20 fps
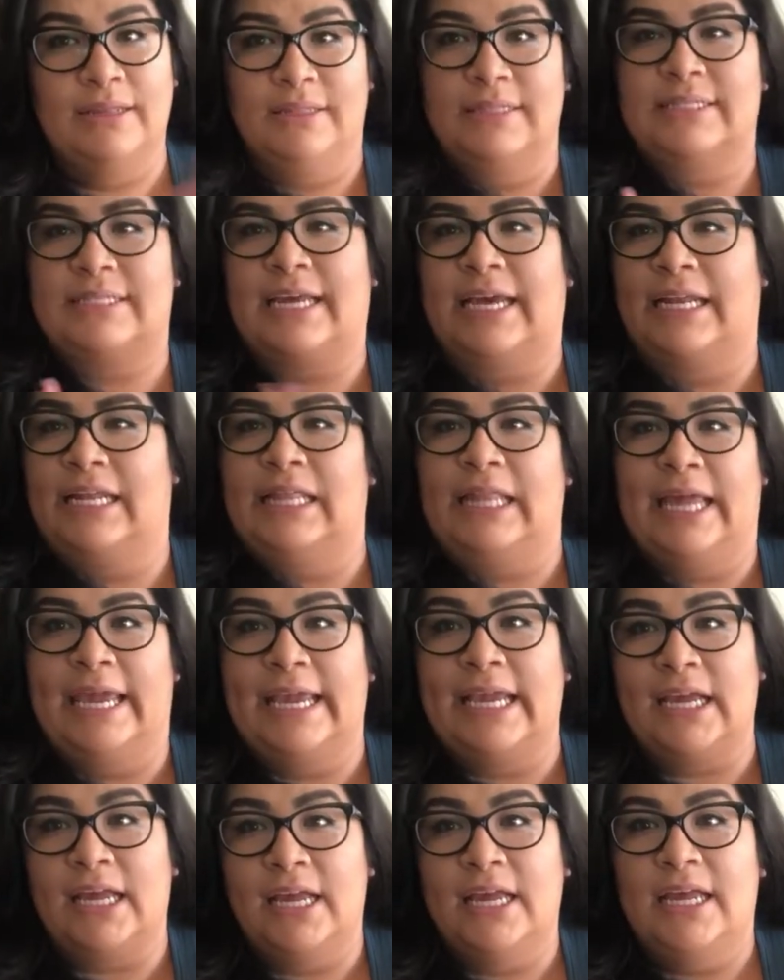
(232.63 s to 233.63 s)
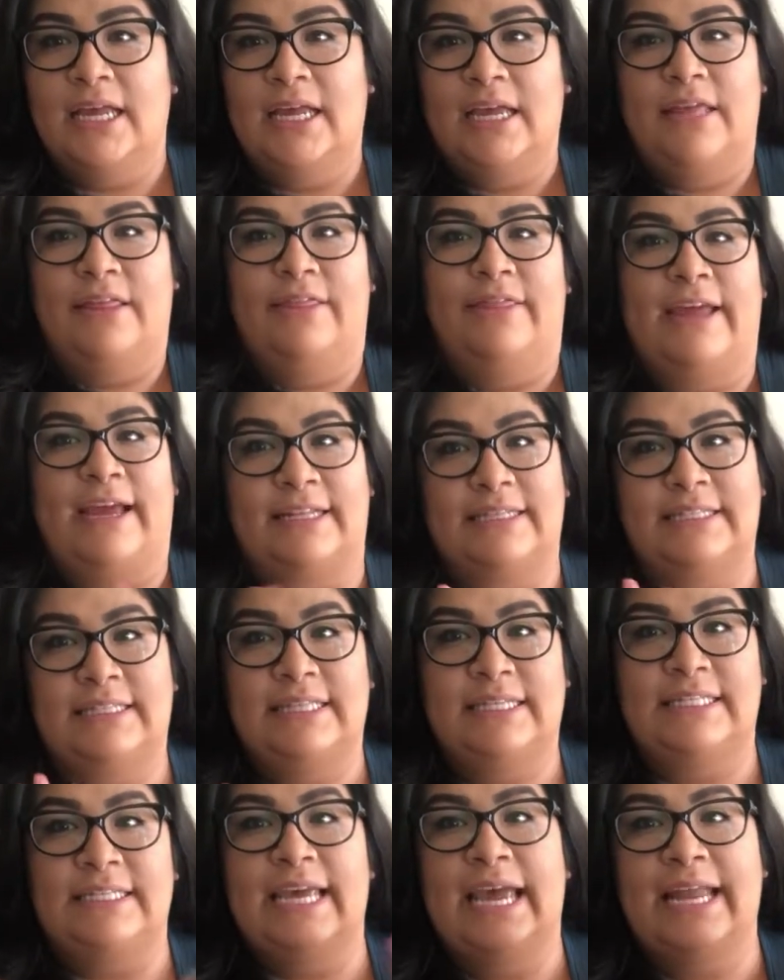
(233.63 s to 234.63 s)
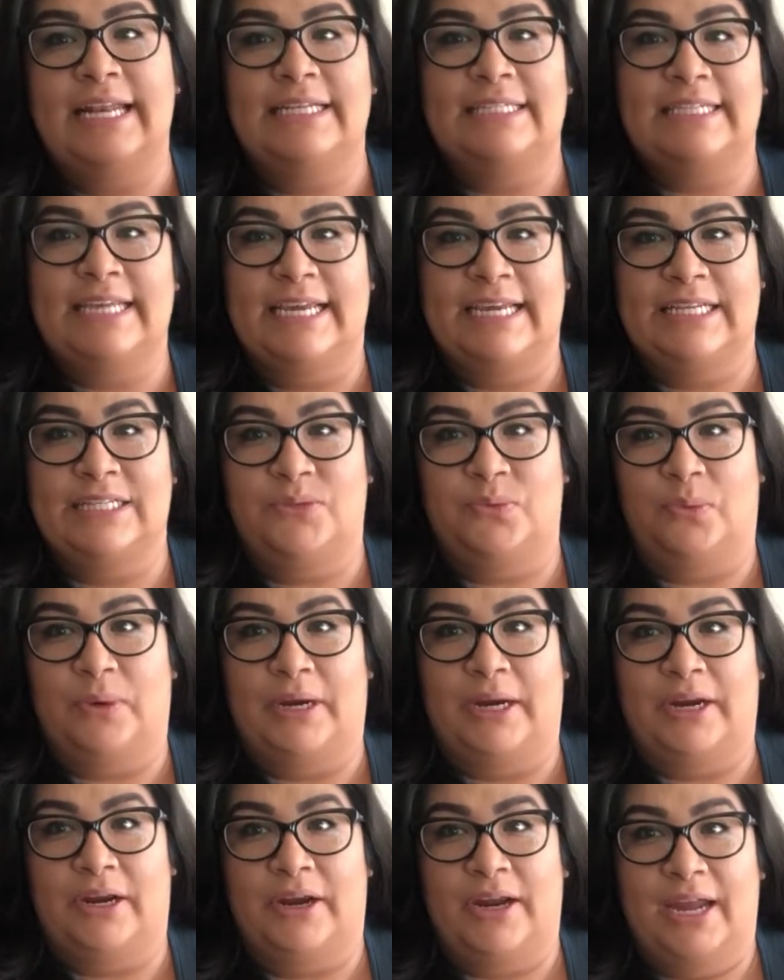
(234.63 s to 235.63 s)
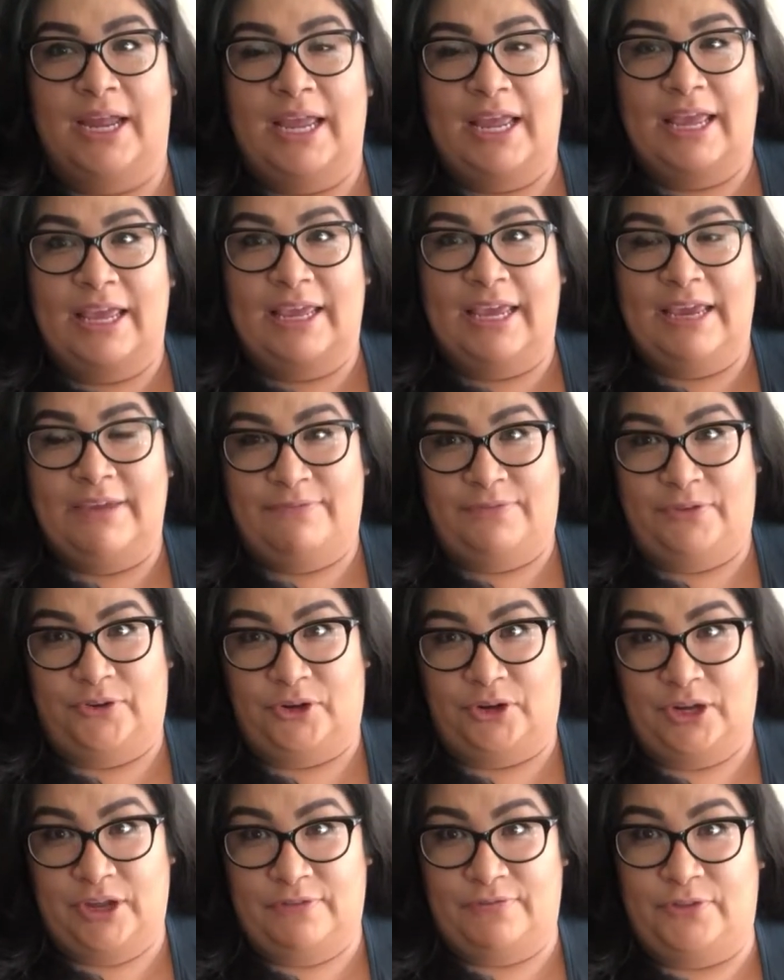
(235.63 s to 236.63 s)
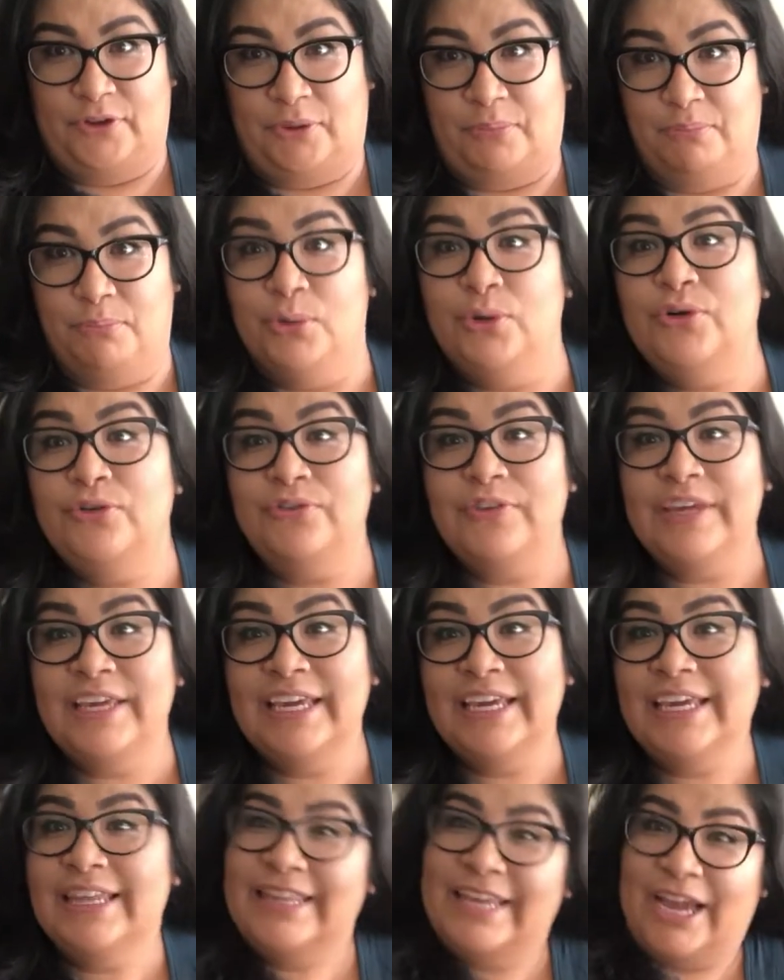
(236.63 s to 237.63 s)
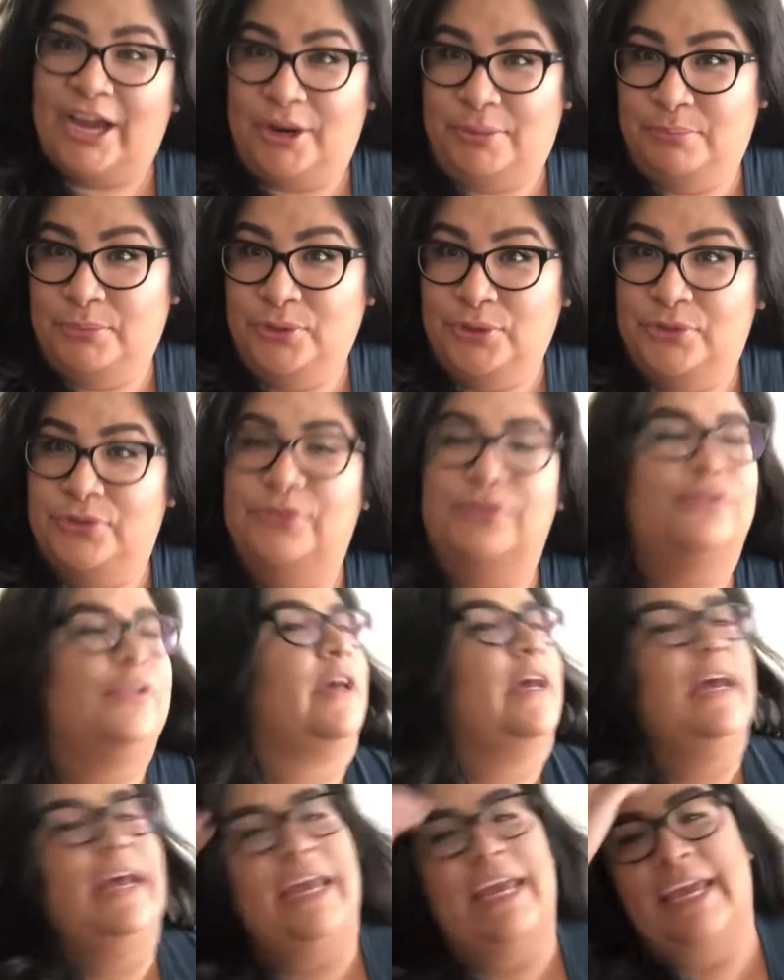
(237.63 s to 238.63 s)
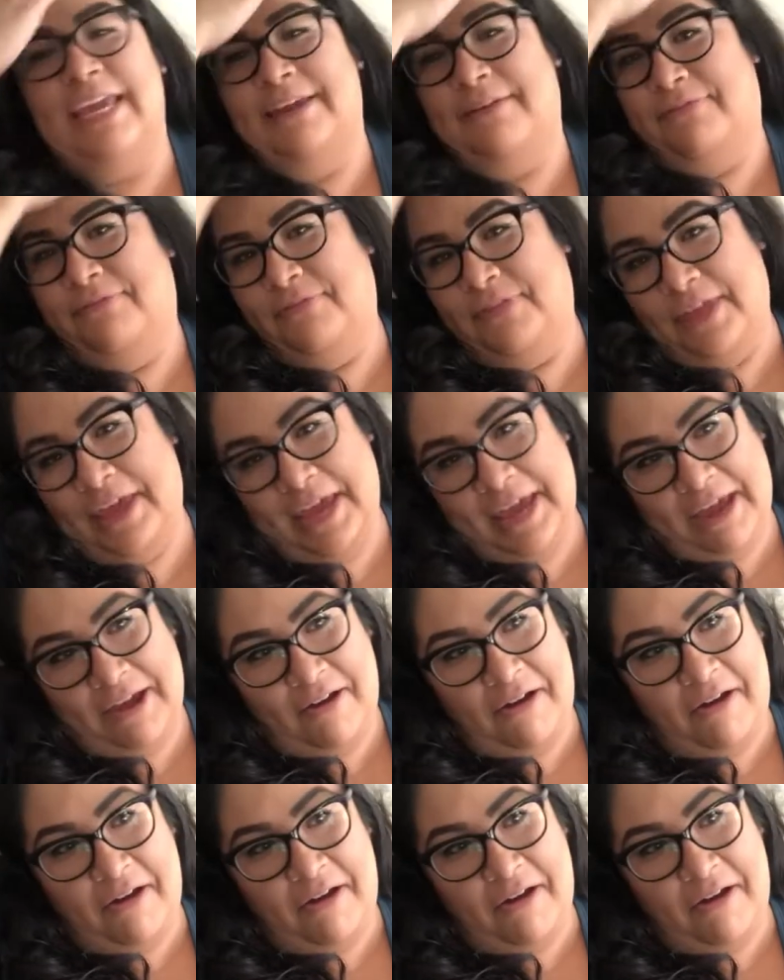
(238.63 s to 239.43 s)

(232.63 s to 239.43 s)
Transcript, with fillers: It's kind of like that's the 10 days where if they're if they're moving they gotta move if they